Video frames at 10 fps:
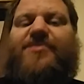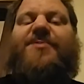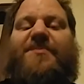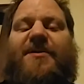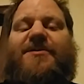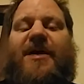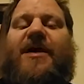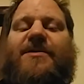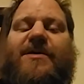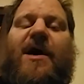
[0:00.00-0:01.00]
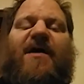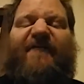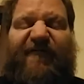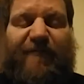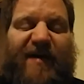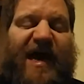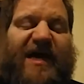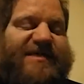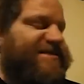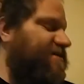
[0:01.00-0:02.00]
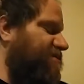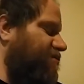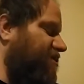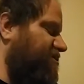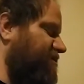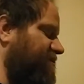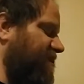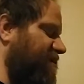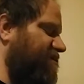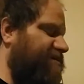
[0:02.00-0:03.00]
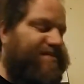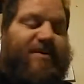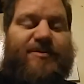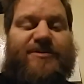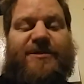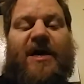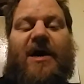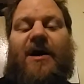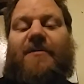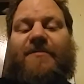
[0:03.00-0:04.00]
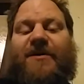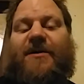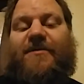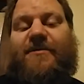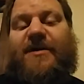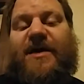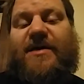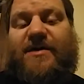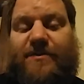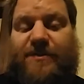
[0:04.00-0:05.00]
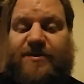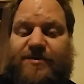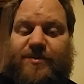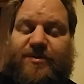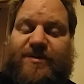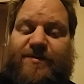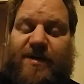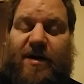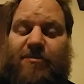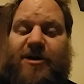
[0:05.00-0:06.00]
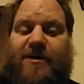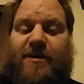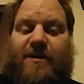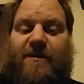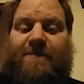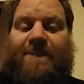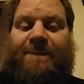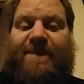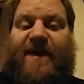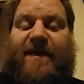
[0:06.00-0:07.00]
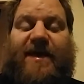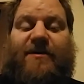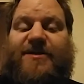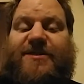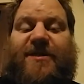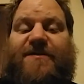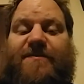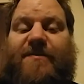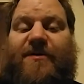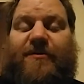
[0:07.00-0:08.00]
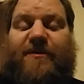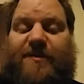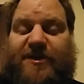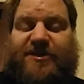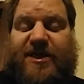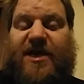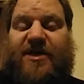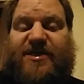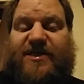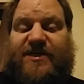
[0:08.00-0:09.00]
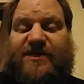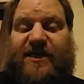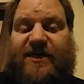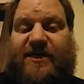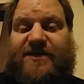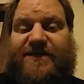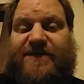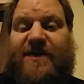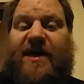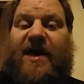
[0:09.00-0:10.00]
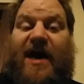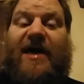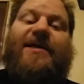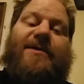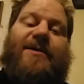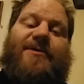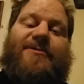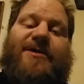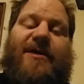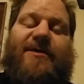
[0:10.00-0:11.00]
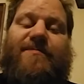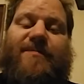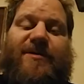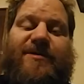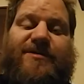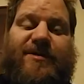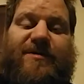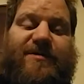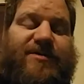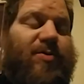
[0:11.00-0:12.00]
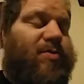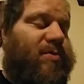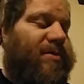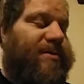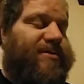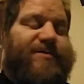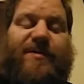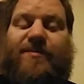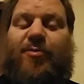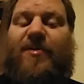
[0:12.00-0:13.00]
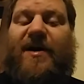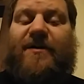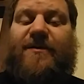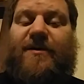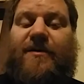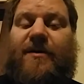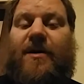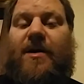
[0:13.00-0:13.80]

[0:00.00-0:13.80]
is revenge acts for past situations that they exposed of another gay individual in the family. And now it's nothing but revenge acts because I guess I didn't understand it, but it took a toll on those people back then.